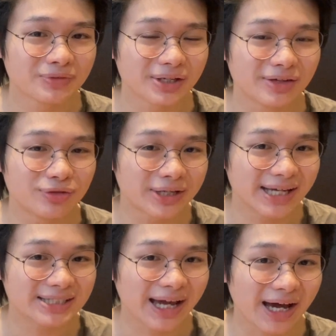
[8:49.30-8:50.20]
if you
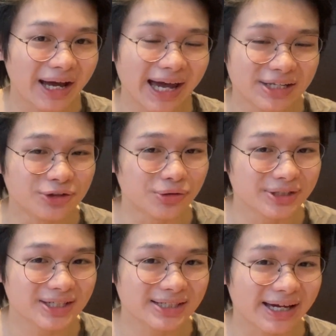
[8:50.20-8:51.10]
guys hadn't
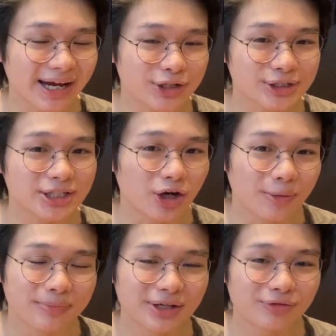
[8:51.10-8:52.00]
noticed, I actually
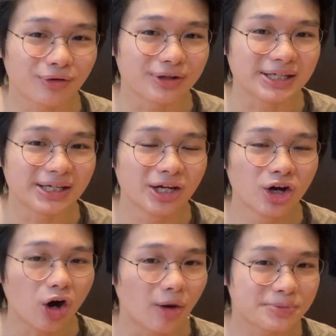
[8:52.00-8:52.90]
opted for the
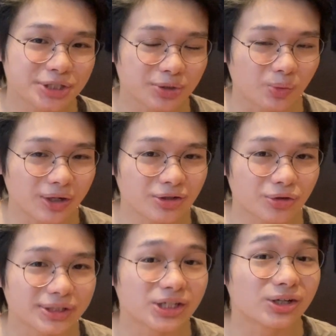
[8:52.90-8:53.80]
option 1
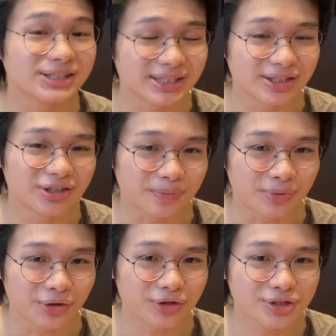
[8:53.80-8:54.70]
or the considered
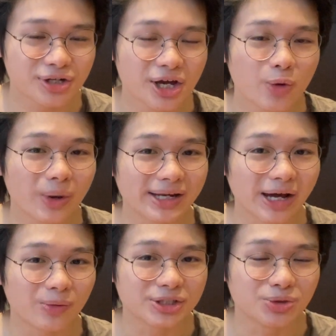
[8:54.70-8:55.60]
approach when
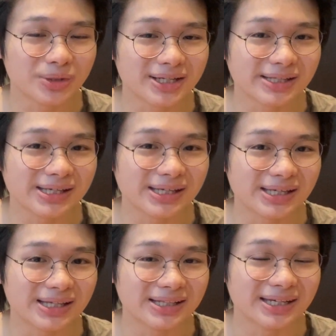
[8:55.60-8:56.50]
I was doing
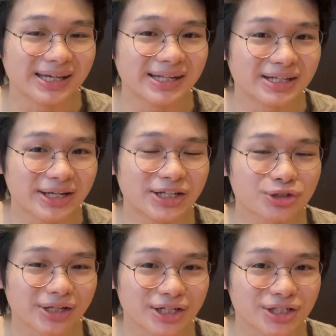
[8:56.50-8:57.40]
the
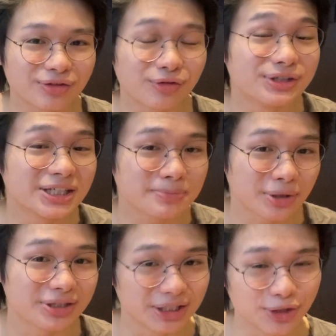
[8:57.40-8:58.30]
introduction for this
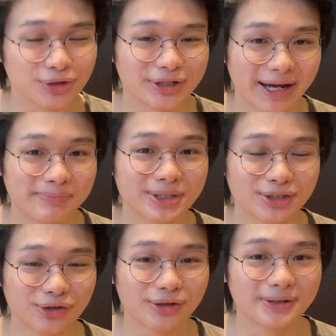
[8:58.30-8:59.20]
particular episode.